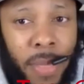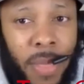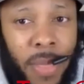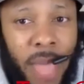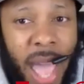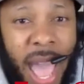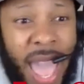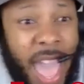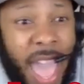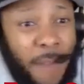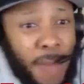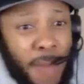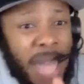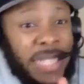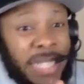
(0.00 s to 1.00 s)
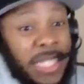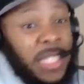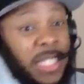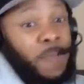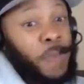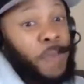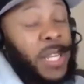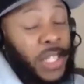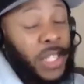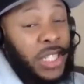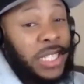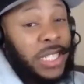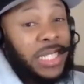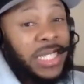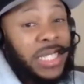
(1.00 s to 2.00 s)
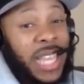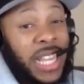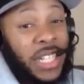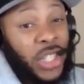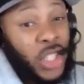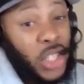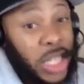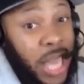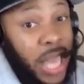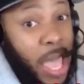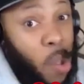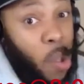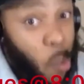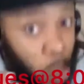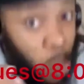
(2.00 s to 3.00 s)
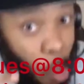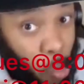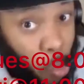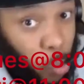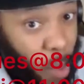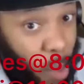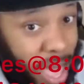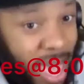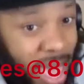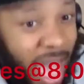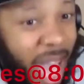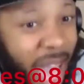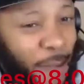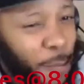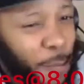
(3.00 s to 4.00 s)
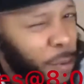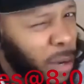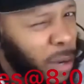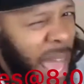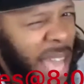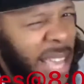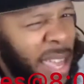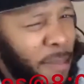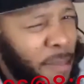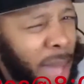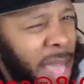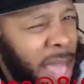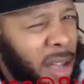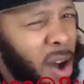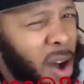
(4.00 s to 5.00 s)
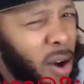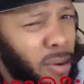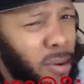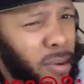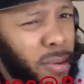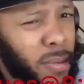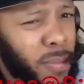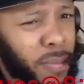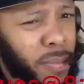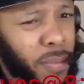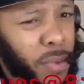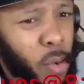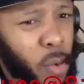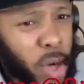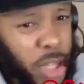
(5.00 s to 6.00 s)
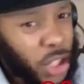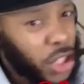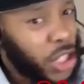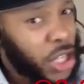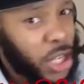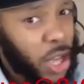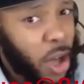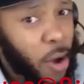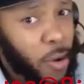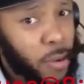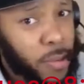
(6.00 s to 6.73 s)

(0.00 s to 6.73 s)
I have my suspicions that shit ain't gonna go the way I feel like it might go or it should go.